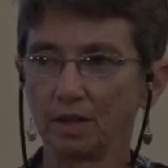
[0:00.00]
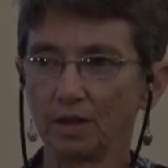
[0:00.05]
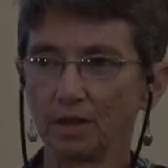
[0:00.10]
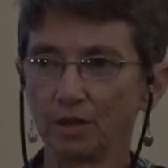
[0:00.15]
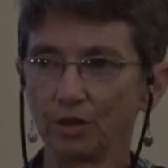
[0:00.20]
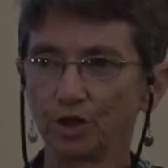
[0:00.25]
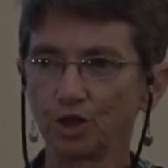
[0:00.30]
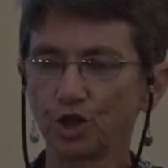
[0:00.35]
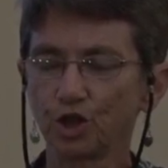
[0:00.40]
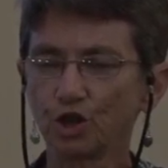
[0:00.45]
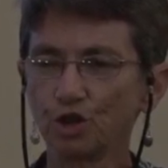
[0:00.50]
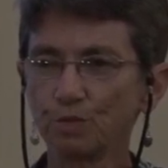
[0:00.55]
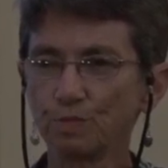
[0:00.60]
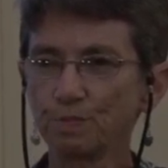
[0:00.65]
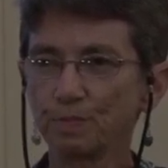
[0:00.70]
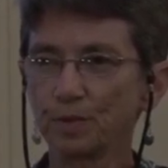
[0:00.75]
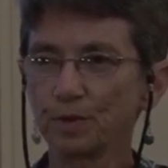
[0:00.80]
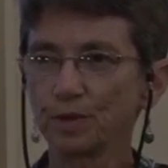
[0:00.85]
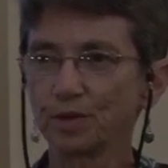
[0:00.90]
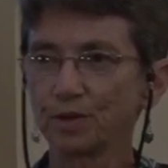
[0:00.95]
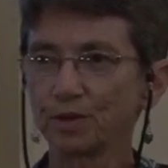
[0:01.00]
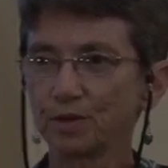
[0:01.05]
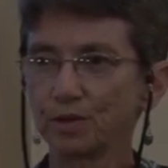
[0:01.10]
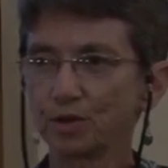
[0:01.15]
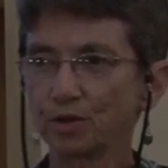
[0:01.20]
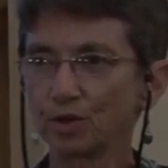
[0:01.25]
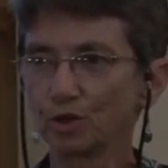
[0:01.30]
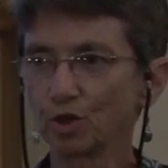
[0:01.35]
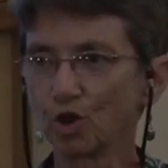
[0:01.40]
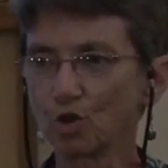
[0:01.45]
The term
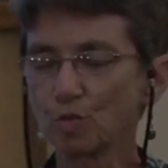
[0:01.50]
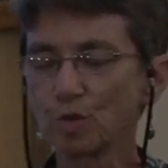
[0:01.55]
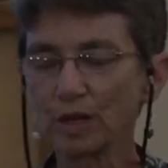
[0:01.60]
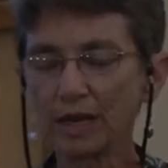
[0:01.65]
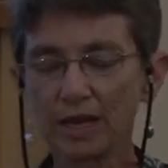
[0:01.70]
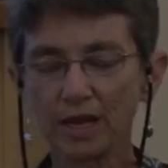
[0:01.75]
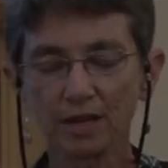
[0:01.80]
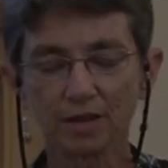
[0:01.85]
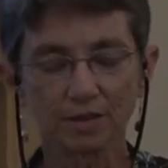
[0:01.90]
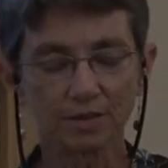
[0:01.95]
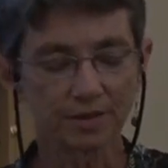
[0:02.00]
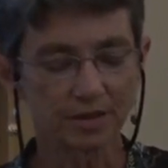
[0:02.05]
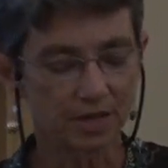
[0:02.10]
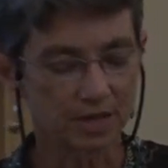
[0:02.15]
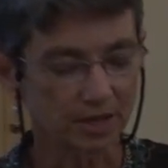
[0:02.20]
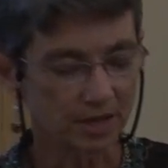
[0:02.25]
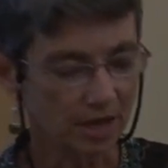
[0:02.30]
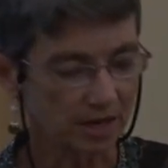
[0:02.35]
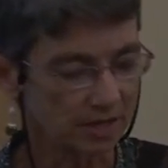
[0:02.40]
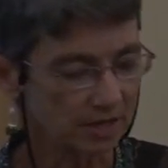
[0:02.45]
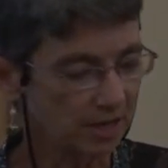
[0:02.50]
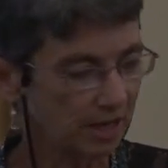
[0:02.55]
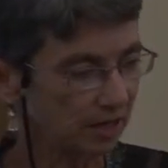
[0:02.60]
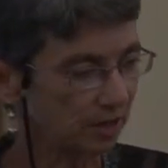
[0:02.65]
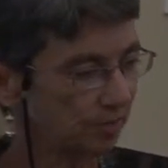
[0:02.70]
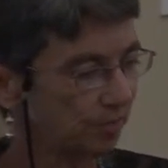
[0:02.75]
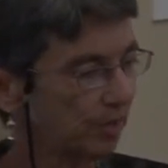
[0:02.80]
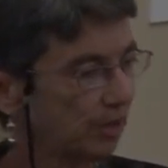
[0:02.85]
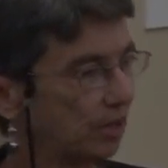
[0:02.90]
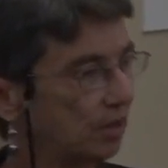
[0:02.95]
global health had not
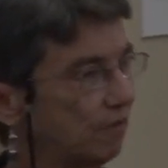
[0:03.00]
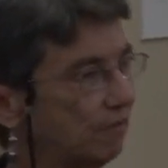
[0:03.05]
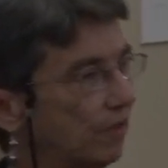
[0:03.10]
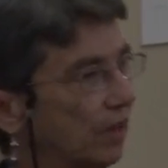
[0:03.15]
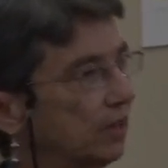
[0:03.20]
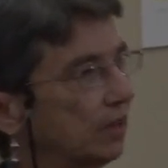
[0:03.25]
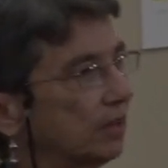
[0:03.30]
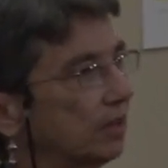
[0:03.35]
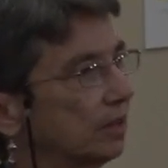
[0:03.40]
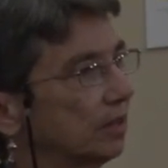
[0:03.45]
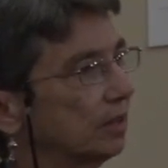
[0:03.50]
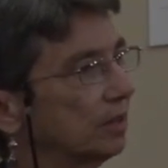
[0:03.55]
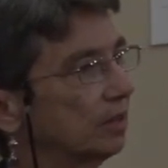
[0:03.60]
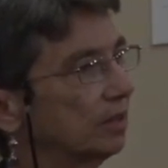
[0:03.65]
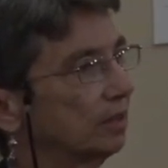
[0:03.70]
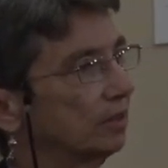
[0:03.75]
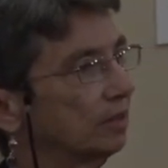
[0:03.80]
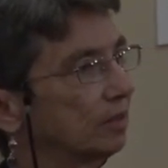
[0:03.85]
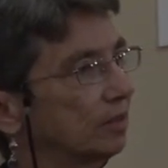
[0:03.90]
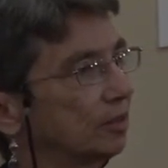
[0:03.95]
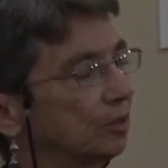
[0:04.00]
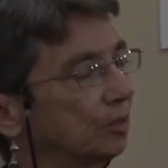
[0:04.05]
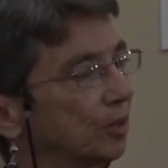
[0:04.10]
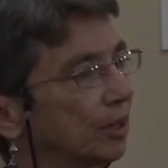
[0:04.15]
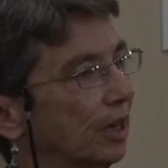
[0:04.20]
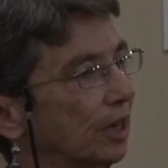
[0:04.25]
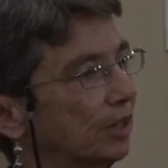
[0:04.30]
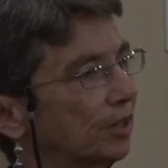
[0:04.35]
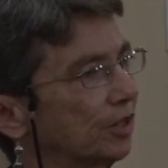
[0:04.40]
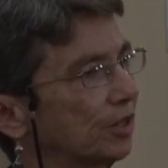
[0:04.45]
yet been invented when
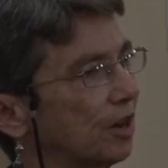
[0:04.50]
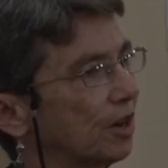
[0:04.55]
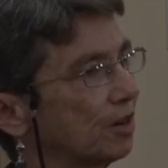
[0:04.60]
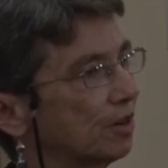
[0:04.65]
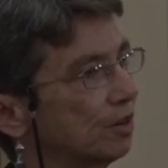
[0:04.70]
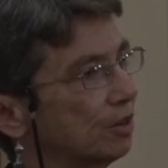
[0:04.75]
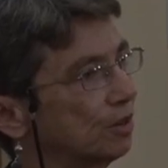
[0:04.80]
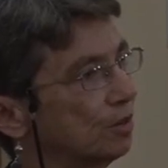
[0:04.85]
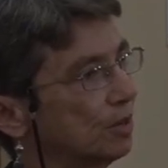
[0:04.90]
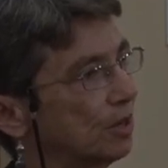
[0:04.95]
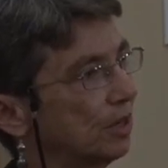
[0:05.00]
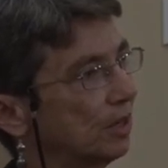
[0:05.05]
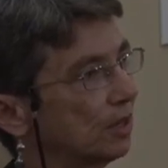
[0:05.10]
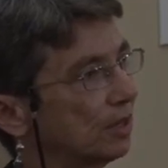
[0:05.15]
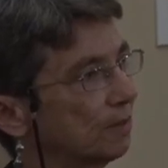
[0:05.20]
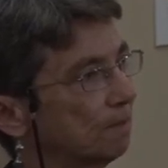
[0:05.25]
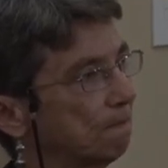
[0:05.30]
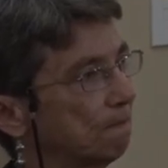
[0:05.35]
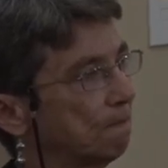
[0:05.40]
I started doing it,